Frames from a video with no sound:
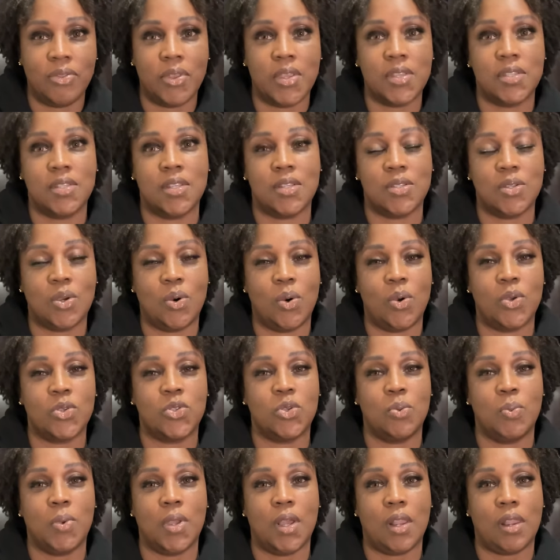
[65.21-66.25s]
This is going
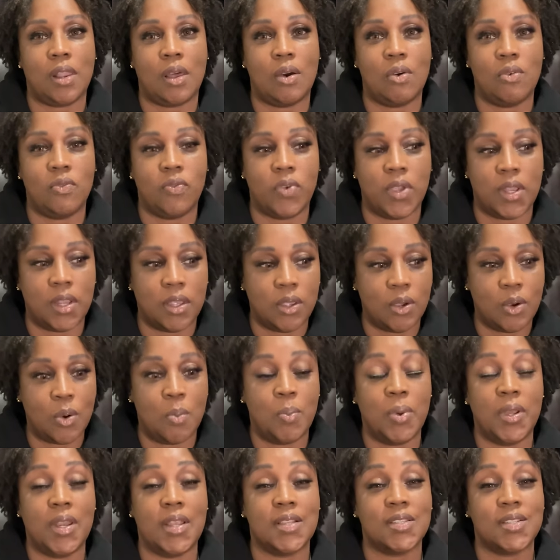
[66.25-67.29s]
to be a long video,
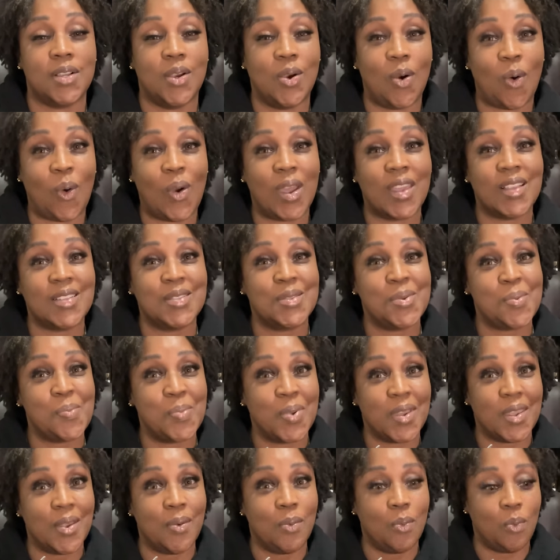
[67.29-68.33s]
but it's going to
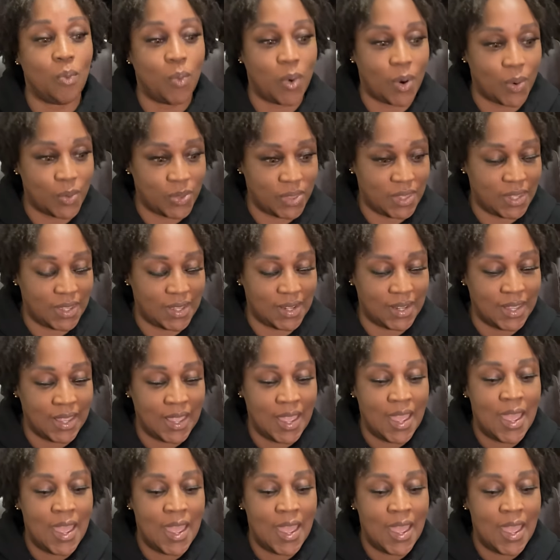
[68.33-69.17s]
be worth it.